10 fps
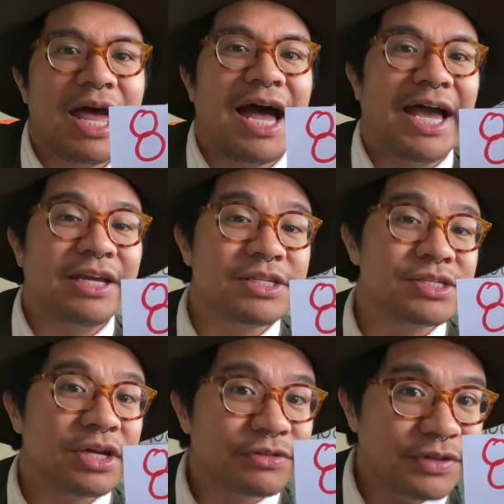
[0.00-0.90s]
I can
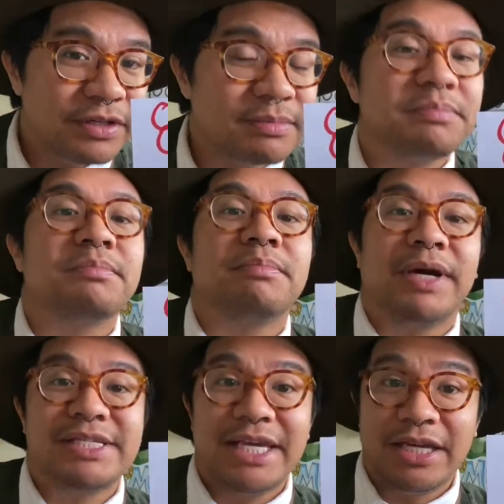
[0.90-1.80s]
solve it by
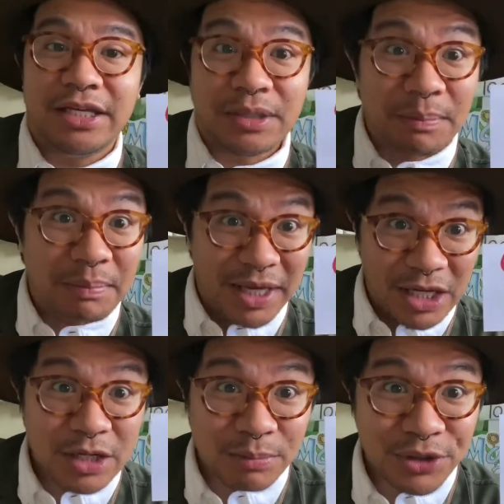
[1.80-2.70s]
taking the big
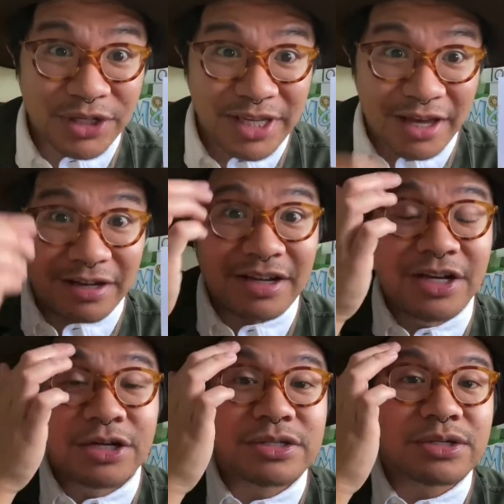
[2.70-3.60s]
number again.
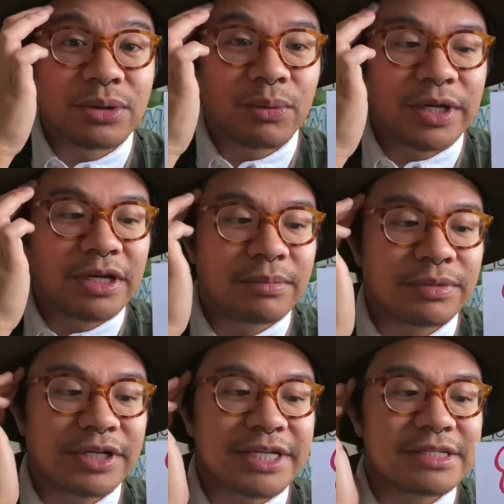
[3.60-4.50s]
So what number
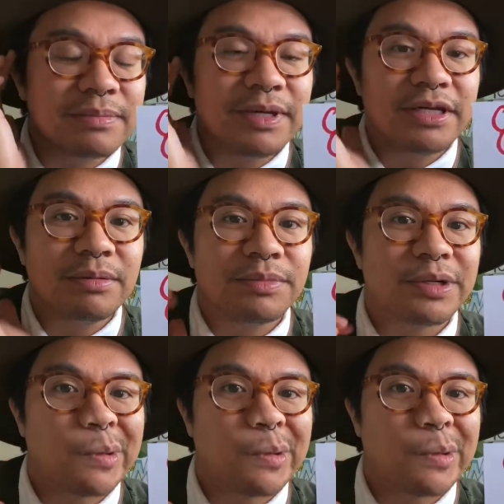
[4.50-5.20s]
is a big number?